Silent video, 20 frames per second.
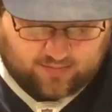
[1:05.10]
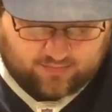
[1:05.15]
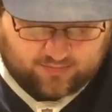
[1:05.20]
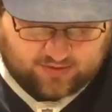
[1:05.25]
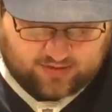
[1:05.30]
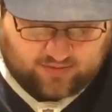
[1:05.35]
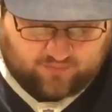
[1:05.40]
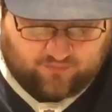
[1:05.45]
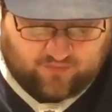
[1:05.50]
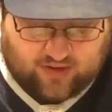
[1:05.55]

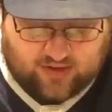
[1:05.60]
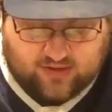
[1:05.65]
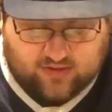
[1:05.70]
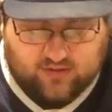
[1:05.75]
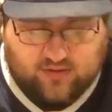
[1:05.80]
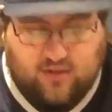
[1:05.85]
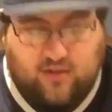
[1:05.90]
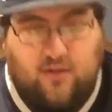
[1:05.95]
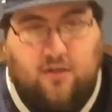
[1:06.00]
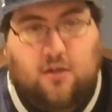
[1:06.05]

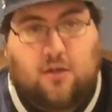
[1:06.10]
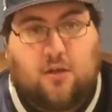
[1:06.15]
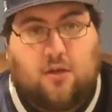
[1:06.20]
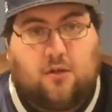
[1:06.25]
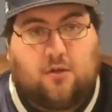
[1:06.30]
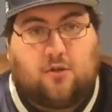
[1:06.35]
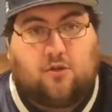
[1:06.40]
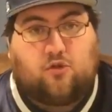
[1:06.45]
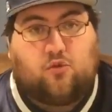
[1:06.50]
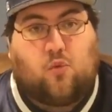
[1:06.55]
Defensively,
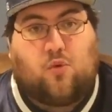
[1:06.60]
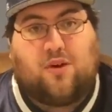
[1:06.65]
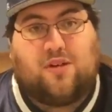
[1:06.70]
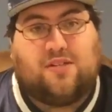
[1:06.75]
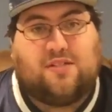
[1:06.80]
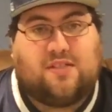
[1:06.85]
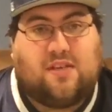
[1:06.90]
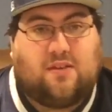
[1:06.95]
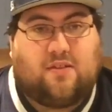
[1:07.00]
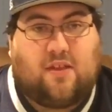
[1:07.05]
the
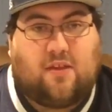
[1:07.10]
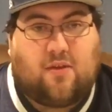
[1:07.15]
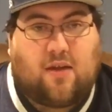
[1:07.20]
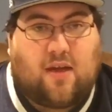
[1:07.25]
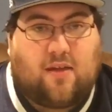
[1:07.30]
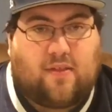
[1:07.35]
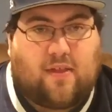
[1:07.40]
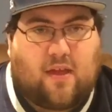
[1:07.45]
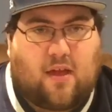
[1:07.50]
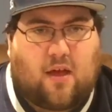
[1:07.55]
27 they
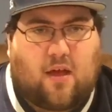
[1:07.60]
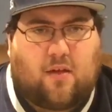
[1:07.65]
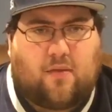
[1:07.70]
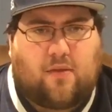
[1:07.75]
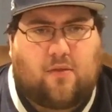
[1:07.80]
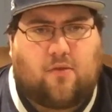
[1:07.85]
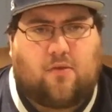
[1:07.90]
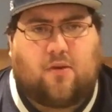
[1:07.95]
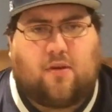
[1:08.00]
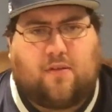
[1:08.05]

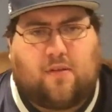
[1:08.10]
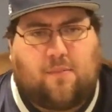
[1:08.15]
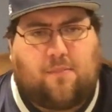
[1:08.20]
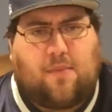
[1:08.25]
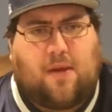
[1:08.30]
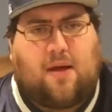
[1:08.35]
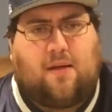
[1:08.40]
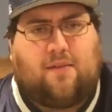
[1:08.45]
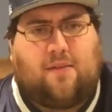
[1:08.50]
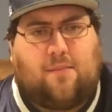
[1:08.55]
were on the
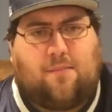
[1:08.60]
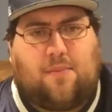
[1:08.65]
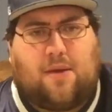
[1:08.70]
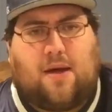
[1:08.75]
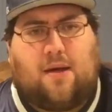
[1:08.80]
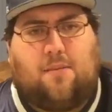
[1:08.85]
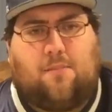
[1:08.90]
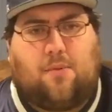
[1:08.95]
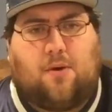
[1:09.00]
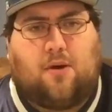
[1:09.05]

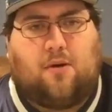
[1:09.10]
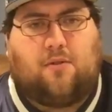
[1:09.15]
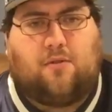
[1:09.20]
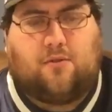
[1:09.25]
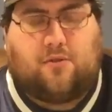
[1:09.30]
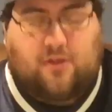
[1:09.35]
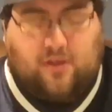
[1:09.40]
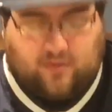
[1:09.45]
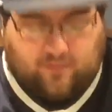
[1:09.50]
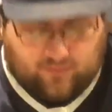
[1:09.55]
bottom part of
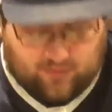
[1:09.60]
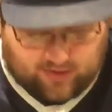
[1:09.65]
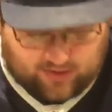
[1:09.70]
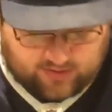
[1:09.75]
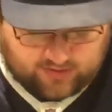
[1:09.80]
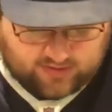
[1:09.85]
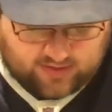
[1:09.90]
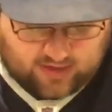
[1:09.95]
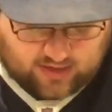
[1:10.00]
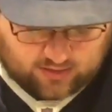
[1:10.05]
their
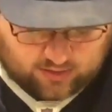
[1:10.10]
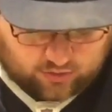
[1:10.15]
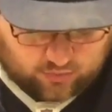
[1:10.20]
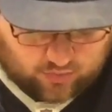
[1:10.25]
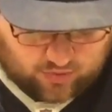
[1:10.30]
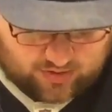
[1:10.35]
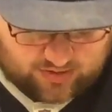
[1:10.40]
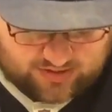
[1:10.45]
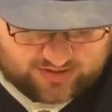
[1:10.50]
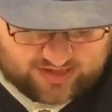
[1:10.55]
defense,
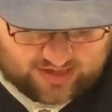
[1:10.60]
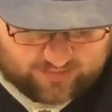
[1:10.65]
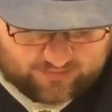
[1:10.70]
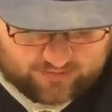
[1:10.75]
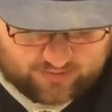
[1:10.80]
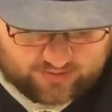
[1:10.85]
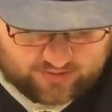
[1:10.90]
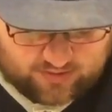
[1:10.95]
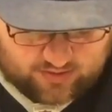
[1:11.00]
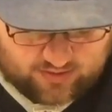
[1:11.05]

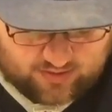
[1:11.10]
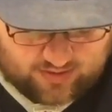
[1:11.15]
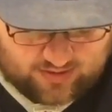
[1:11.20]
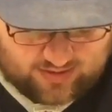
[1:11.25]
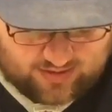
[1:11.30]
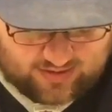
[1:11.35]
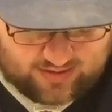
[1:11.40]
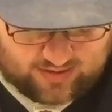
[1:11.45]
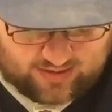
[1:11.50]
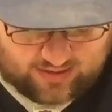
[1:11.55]
27th
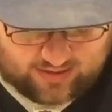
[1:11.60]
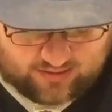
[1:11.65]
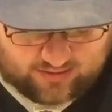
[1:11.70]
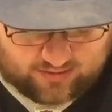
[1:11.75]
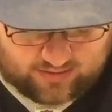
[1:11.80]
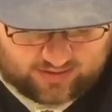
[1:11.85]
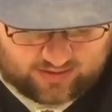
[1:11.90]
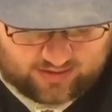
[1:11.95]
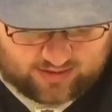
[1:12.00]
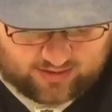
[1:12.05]
in the
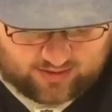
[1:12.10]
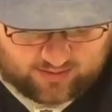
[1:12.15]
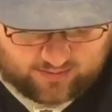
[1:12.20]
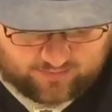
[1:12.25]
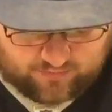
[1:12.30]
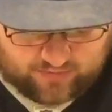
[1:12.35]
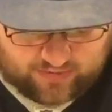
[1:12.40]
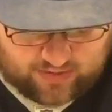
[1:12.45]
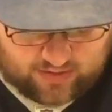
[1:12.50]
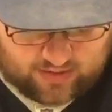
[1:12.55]
league,
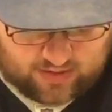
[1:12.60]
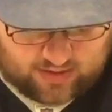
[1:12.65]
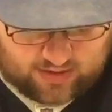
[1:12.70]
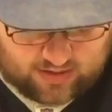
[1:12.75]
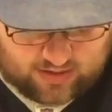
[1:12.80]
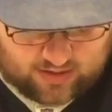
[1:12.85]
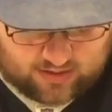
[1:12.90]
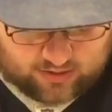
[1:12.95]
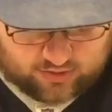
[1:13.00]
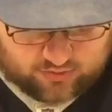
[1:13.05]

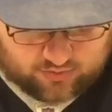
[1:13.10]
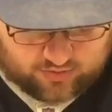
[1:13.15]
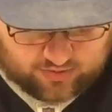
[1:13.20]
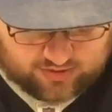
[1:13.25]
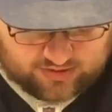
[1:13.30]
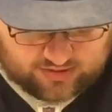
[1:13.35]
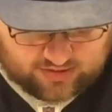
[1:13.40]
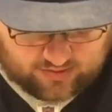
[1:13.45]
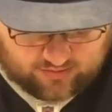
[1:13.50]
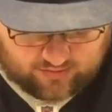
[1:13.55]

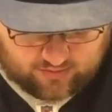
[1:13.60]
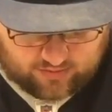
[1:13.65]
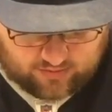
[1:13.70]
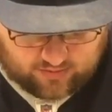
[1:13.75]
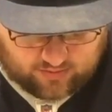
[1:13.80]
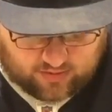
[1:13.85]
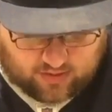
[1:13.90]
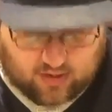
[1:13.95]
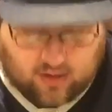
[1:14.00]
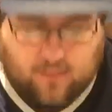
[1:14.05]

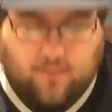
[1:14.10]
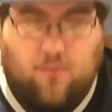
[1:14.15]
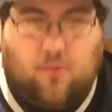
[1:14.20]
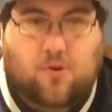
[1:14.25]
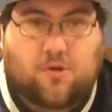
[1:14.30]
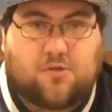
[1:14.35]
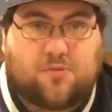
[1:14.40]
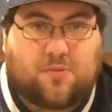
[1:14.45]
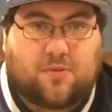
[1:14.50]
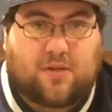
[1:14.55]
27
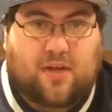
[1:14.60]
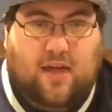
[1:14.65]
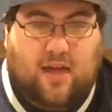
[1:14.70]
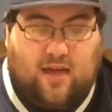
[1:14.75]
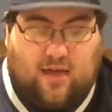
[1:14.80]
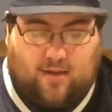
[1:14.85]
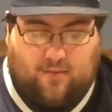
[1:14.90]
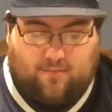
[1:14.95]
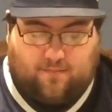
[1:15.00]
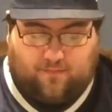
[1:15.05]
points per
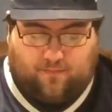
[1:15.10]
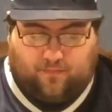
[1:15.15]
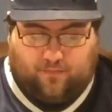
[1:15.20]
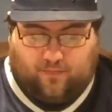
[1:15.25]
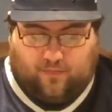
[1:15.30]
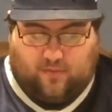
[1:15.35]
game,